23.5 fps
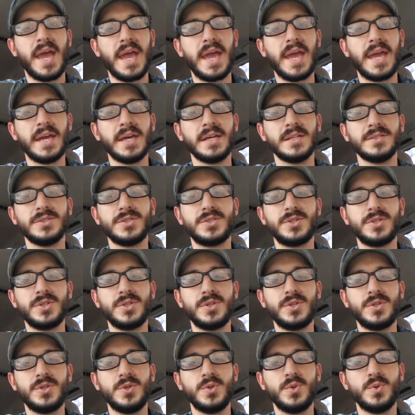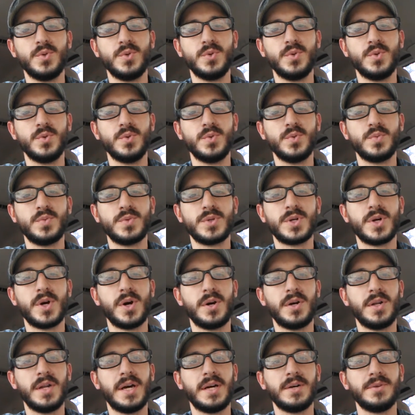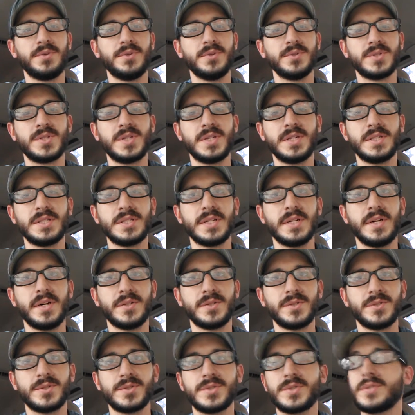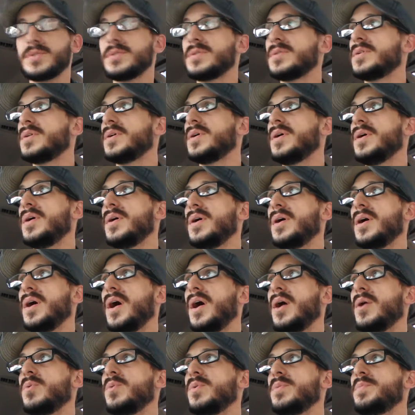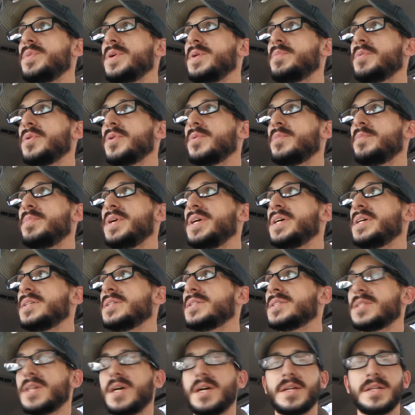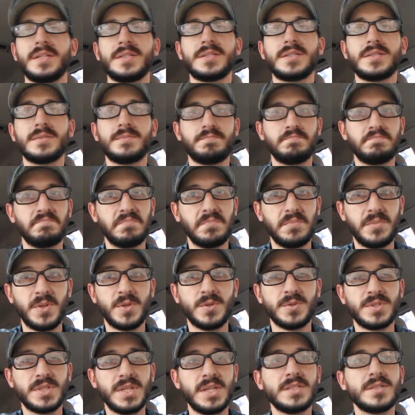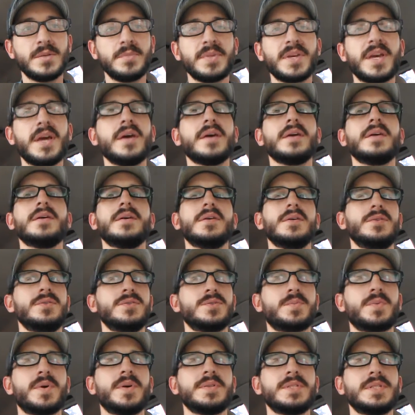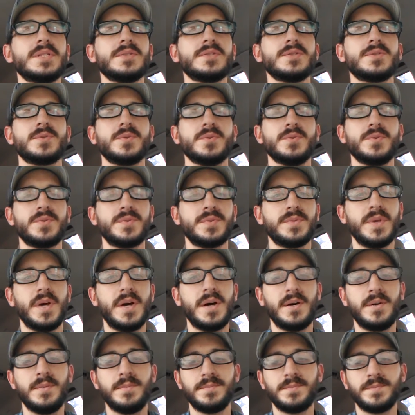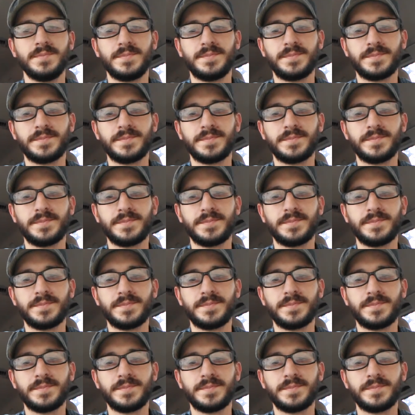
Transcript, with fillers: and you call out those things in others. Uh, when people are being dishonest, you know, say something. Hey, you should probably tell the truth. Um,